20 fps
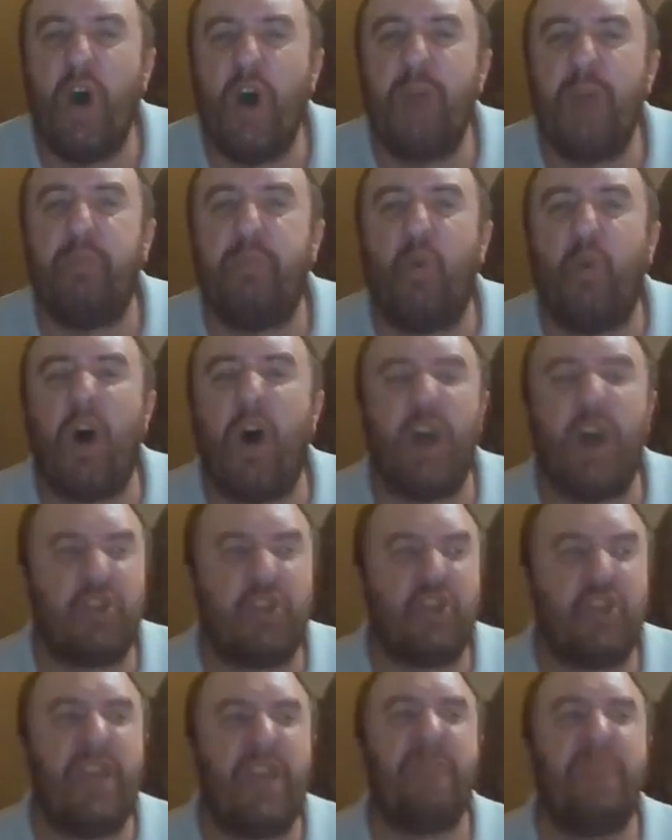up
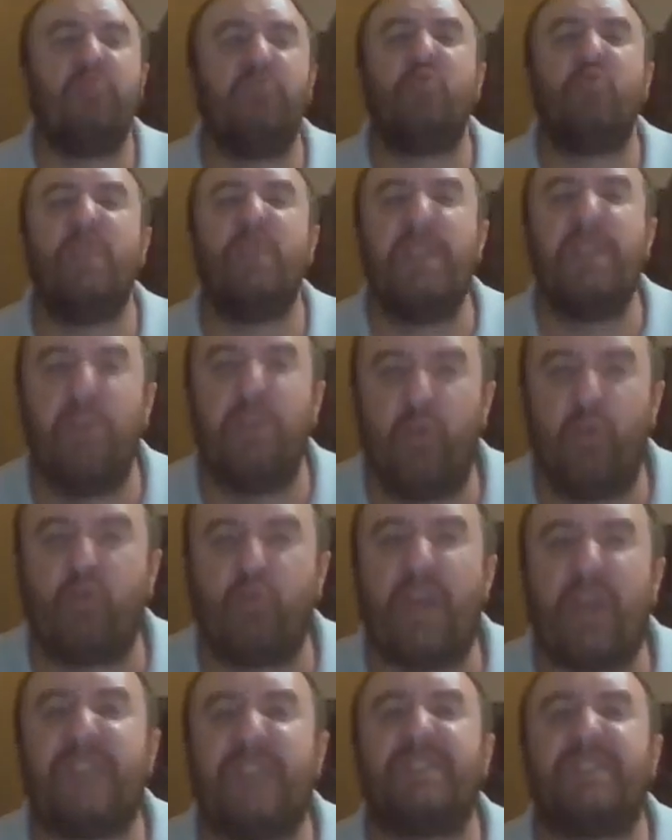watching real
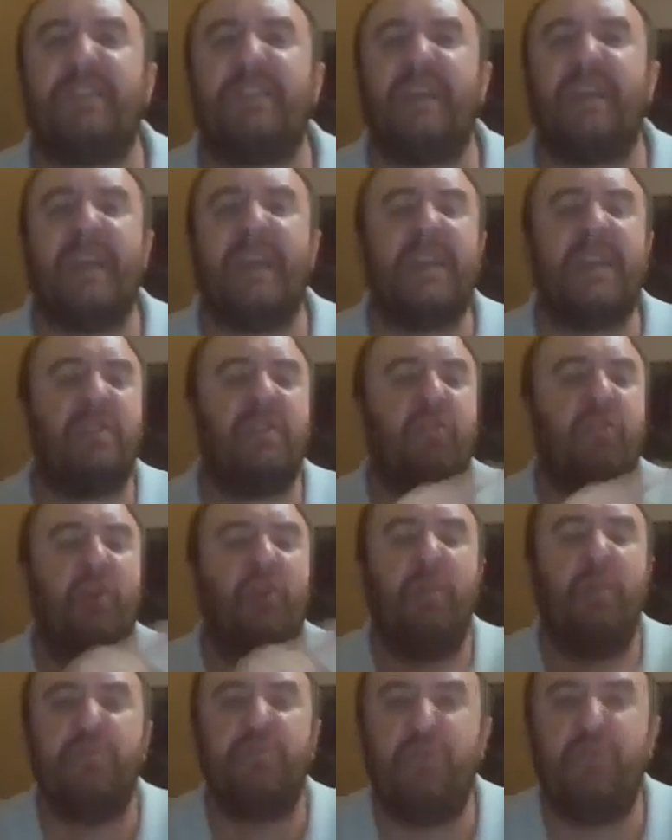wrestling,
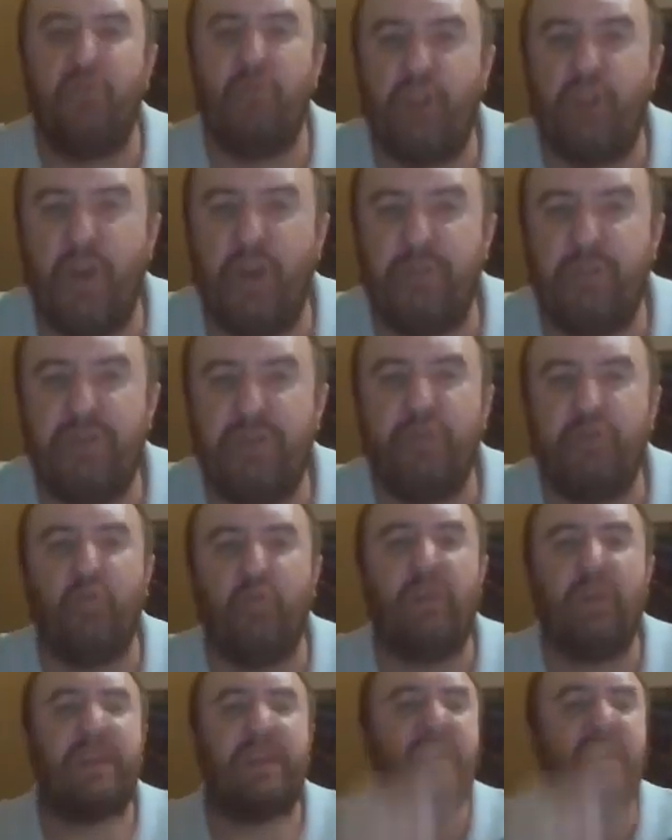
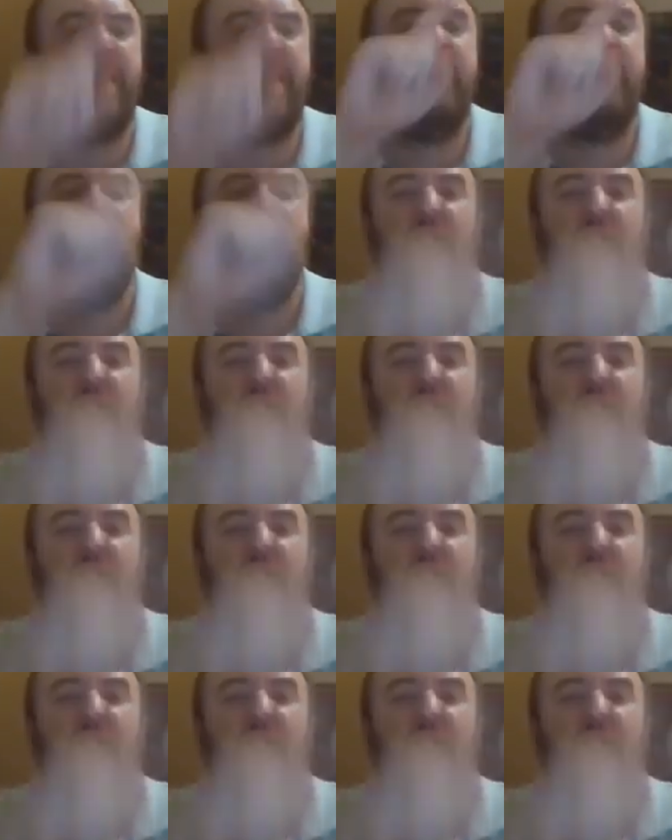WWE,